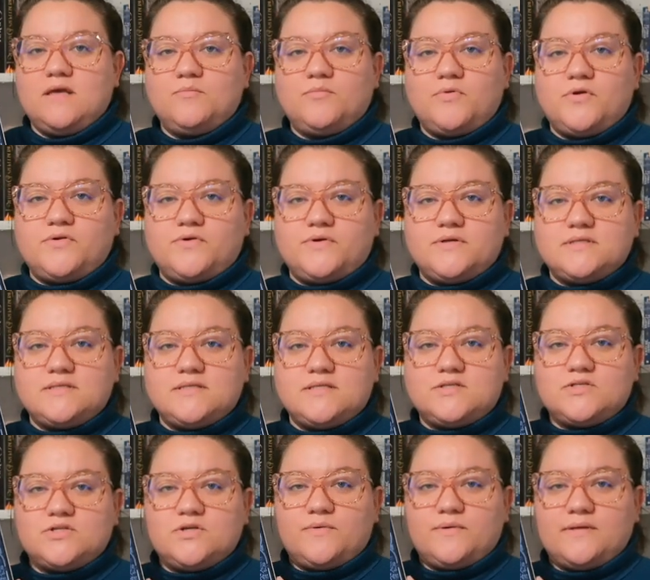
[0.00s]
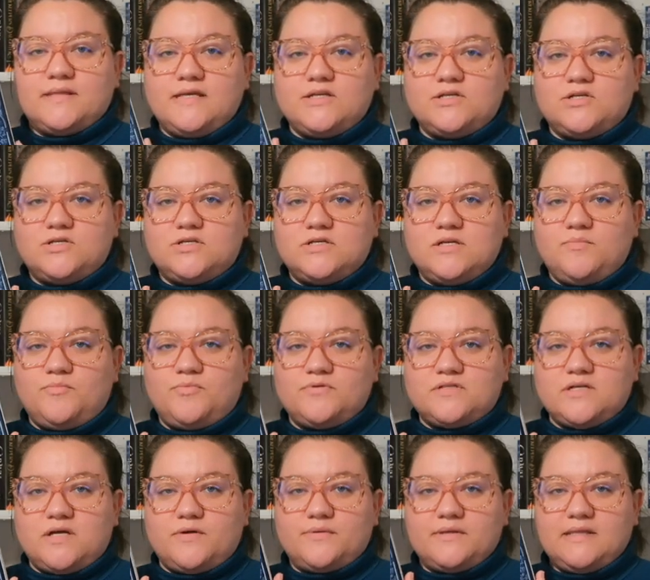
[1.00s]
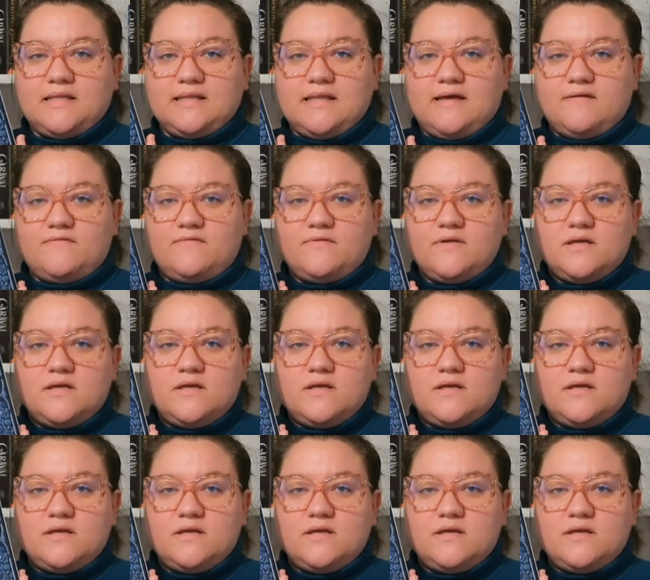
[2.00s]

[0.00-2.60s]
brother and sister relationship, which I really love